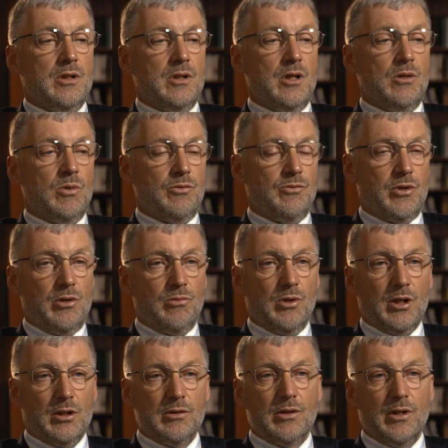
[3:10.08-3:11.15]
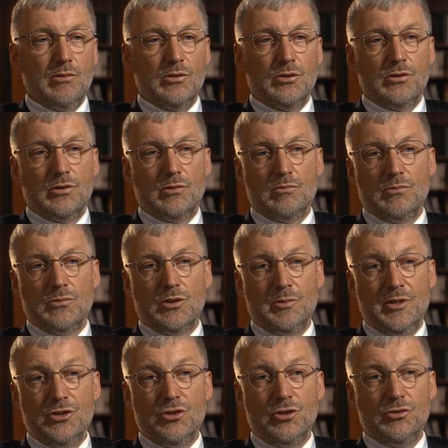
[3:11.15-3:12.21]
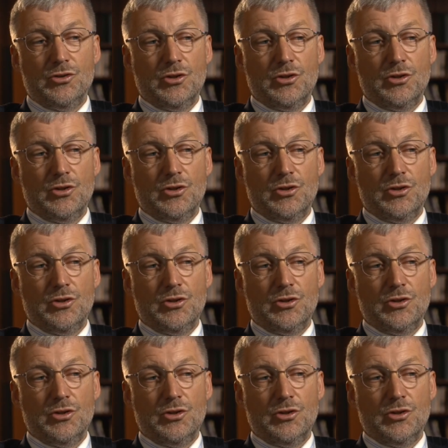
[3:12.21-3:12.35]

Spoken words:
It went very well. There was some issues